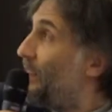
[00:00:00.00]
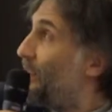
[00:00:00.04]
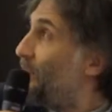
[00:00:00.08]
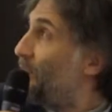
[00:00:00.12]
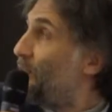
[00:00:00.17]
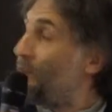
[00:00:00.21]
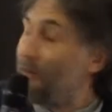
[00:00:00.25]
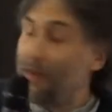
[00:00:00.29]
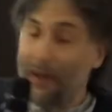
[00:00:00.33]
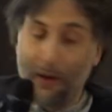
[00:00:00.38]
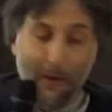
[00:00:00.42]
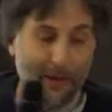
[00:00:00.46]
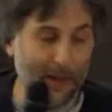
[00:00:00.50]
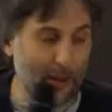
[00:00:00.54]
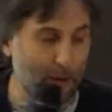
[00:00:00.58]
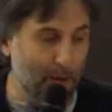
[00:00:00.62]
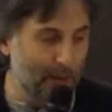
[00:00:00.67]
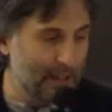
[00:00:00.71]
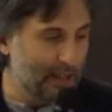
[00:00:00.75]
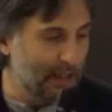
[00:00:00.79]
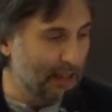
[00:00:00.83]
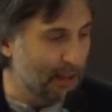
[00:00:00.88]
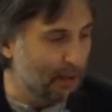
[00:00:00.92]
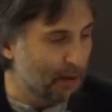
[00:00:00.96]
it's a very
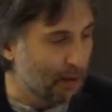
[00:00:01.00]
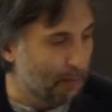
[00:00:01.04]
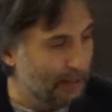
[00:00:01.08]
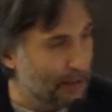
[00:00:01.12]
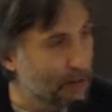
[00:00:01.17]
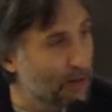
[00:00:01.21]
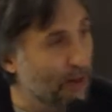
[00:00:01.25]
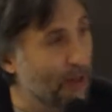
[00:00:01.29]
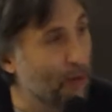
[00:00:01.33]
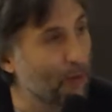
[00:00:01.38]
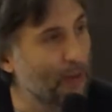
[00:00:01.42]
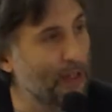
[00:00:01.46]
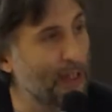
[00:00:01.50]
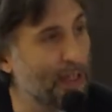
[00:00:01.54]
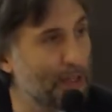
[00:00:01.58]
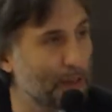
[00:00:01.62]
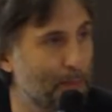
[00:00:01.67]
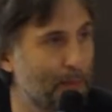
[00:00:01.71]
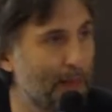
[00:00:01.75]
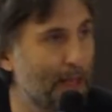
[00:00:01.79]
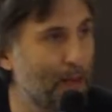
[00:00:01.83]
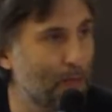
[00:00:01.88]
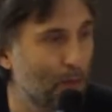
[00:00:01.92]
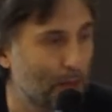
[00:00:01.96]
interesting topic. So I will
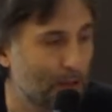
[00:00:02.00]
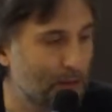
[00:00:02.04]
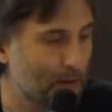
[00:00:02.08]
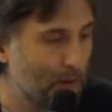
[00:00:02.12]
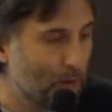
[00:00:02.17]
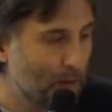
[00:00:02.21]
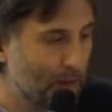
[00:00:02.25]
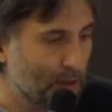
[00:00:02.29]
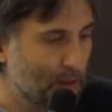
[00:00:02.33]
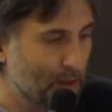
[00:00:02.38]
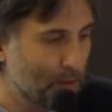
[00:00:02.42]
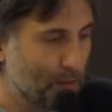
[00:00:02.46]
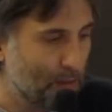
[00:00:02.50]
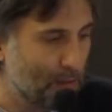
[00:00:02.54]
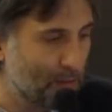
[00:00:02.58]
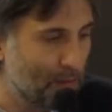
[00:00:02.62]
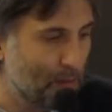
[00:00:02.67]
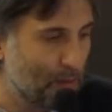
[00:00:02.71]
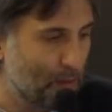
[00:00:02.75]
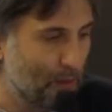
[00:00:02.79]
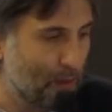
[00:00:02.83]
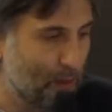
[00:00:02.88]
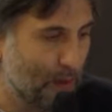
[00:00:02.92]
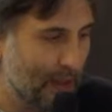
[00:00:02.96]
explain
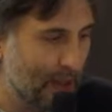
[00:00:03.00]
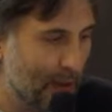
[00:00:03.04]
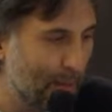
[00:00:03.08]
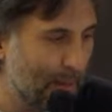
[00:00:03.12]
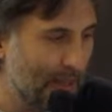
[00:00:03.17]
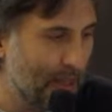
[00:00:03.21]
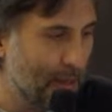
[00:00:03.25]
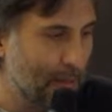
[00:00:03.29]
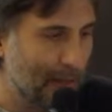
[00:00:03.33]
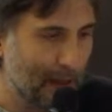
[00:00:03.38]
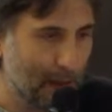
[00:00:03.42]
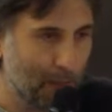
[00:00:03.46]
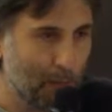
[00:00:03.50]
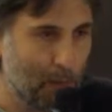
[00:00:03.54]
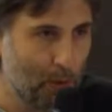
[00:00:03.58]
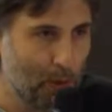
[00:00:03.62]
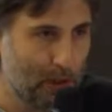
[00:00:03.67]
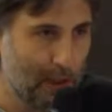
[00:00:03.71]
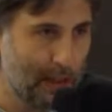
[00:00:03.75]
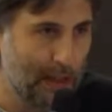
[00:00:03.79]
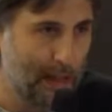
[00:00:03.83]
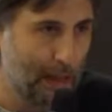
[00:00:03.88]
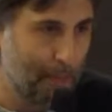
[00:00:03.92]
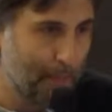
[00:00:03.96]
what I mean by
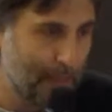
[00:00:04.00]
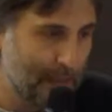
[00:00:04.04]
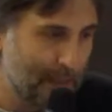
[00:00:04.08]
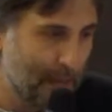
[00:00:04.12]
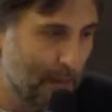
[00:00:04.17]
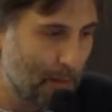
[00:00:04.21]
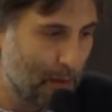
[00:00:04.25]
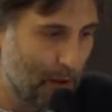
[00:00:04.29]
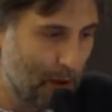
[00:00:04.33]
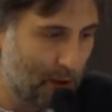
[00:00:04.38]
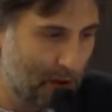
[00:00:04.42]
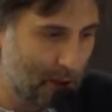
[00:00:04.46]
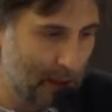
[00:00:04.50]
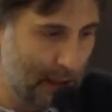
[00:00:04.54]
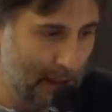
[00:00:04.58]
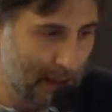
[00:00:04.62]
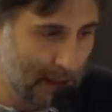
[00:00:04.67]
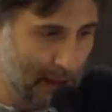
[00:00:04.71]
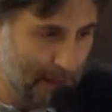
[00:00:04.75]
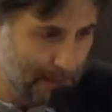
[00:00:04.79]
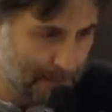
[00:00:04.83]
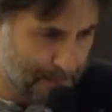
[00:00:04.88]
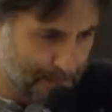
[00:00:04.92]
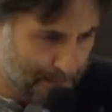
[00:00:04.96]
bullshit
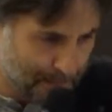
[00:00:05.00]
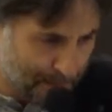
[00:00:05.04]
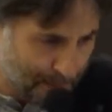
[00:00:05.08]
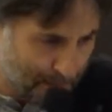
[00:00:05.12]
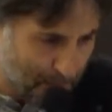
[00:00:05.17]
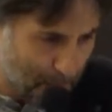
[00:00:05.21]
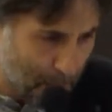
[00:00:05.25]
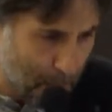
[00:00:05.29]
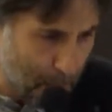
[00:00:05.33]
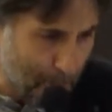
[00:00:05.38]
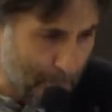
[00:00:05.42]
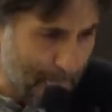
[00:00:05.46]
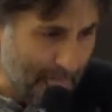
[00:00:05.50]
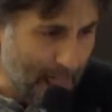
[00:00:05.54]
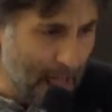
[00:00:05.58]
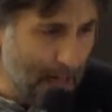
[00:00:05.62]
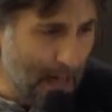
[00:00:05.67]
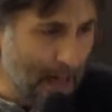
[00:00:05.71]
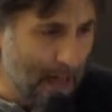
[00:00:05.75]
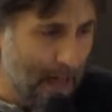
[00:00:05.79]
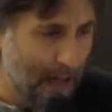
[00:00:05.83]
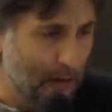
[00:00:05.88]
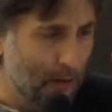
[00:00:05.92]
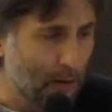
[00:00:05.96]
epistemologies.
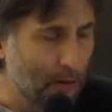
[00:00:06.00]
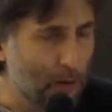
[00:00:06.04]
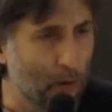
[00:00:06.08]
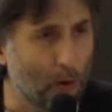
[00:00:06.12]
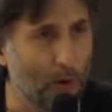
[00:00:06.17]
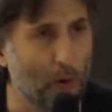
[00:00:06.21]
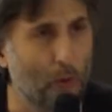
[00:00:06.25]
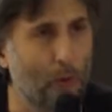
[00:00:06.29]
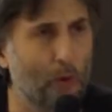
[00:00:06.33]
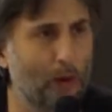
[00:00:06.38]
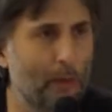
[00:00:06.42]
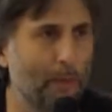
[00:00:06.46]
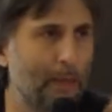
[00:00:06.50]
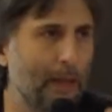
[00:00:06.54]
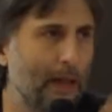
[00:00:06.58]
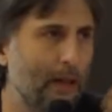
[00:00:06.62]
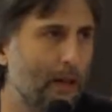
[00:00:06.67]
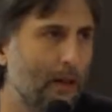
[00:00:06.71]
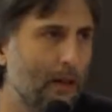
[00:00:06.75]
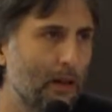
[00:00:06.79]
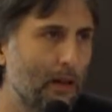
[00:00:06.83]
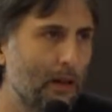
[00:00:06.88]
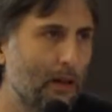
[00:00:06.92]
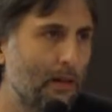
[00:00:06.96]
And the talk will be
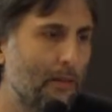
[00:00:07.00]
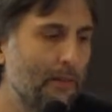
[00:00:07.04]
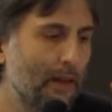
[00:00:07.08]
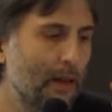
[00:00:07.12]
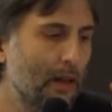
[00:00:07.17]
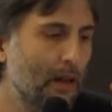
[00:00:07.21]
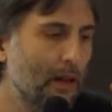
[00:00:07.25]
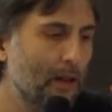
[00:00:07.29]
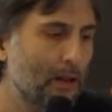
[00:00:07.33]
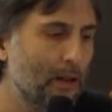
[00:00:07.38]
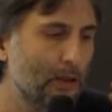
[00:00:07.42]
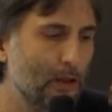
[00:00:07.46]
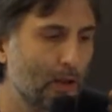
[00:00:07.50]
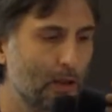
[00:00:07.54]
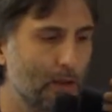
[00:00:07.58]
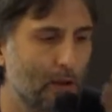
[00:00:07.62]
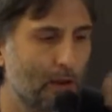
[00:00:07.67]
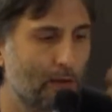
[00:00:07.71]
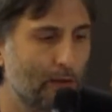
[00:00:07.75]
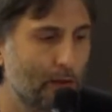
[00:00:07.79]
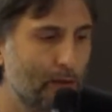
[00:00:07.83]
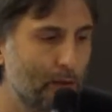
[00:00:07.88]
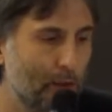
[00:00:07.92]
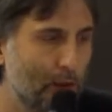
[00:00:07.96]
a sort
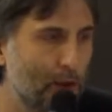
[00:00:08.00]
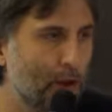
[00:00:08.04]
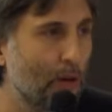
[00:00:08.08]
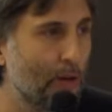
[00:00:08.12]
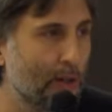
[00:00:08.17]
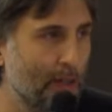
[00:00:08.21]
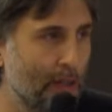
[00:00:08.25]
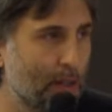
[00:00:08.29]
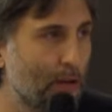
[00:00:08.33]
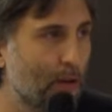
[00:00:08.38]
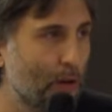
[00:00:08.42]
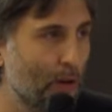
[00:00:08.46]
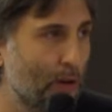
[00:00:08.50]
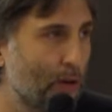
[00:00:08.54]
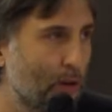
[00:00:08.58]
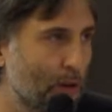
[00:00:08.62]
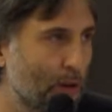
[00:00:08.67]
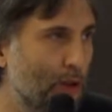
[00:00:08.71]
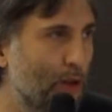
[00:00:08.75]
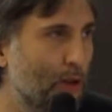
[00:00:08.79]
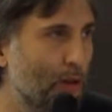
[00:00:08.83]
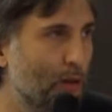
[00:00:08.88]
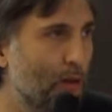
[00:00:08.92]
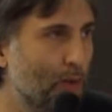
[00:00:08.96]
of short
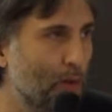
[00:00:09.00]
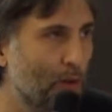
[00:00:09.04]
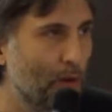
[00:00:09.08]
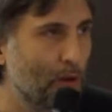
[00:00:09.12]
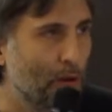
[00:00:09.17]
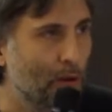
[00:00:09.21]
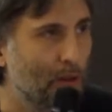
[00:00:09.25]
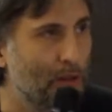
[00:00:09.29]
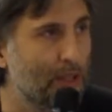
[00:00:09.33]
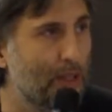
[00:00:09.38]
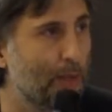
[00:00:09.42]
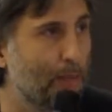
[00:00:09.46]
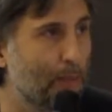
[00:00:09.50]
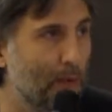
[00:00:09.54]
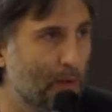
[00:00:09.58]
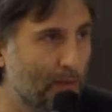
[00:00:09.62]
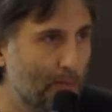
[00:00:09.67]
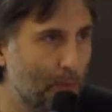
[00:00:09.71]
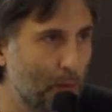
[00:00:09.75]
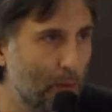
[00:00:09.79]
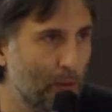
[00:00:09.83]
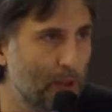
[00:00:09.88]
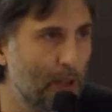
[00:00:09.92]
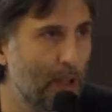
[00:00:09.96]
introduction to the concept of
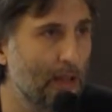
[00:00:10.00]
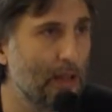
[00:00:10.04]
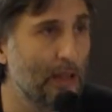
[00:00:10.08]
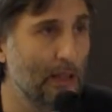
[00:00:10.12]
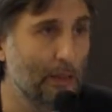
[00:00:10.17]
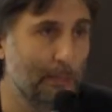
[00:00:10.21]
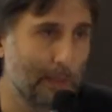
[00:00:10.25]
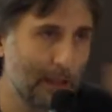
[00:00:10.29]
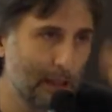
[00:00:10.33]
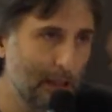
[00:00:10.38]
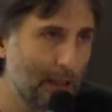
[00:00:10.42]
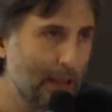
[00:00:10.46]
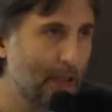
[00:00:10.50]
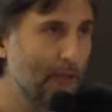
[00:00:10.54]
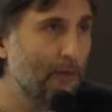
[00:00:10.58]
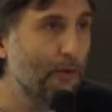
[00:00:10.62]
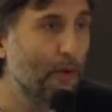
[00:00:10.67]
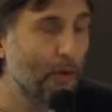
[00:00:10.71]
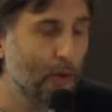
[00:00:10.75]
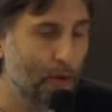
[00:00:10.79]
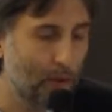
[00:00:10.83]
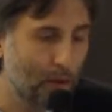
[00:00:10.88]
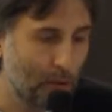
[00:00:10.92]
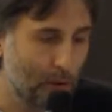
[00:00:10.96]
bullshit, especially
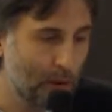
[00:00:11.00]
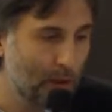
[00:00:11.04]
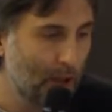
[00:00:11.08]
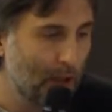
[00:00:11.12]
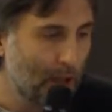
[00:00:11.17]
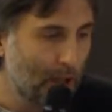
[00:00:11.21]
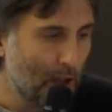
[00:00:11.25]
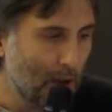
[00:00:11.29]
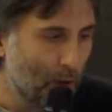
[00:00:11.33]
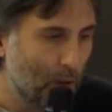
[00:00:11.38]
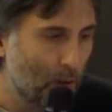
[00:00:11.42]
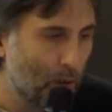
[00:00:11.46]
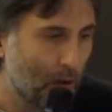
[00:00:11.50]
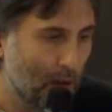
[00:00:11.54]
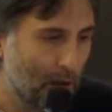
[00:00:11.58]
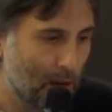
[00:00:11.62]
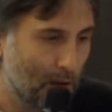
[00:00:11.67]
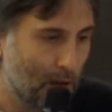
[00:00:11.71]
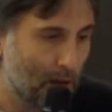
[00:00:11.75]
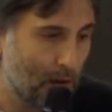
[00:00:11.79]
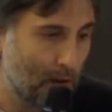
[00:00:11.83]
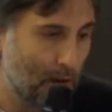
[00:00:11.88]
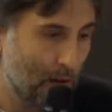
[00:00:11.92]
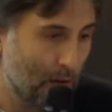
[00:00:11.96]
for those who are
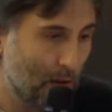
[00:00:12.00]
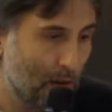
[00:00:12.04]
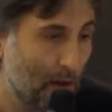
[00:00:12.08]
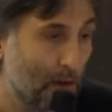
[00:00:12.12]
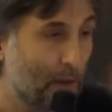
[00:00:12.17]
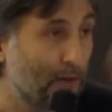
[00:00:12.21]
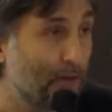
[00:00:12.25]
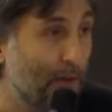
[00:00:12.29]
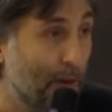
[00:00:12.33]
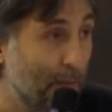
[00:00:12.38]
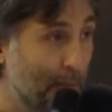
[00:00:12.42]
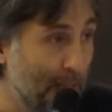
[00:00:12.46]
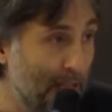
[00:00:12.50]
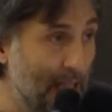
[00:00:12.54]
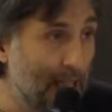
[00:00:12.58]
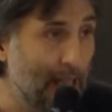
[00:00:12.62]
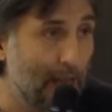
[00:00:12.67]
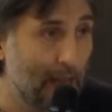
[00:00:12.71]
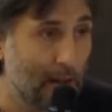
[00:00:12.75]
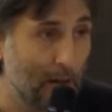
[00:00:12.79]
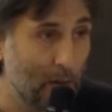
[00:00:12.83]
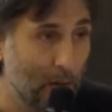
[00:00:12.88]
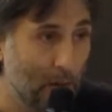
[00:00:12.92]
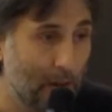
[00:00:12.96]
not
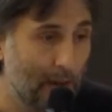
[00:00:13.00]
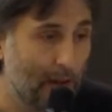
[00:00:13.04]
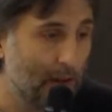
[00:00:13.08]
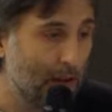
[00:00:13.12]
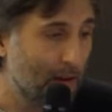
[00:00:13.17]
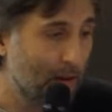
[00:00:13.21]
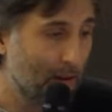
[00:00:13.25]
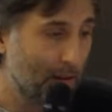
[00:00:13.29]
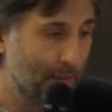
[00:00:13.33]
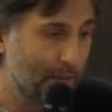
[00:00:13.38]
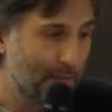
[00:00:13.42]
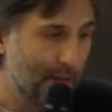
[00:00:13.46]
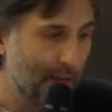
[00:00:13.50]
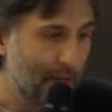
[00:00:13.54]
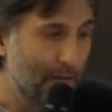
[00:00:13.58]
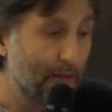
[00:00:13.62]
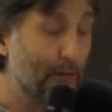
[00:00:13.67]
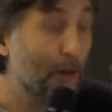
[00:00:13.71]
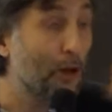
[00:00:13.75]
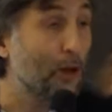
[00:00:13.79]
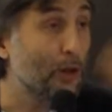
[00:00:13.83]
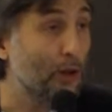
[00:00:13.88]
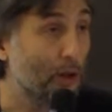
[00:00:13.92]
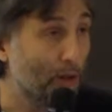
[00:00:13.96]
familiar with the
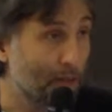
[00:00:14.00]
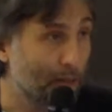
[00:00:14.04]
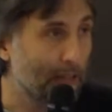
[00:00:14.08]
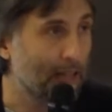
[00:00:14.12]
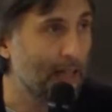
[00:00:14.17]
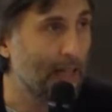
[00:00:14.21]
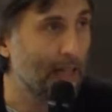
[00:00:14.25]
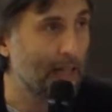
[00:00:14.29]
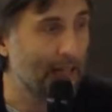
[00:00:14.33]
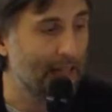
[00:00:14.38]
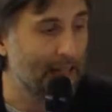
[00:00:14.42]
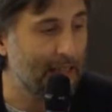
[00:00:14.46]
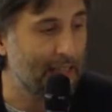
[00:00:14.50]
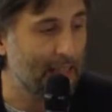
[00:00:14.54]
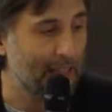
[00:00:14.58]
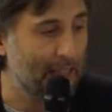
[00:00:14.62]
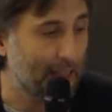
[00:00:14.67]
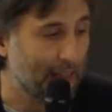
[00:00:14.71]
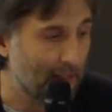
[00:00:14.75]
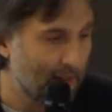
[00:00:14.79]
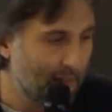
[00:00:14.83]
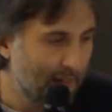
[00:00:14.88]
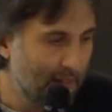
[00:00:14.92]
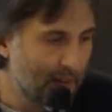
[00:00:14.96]
philosophical
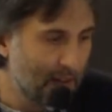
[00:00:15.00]
idea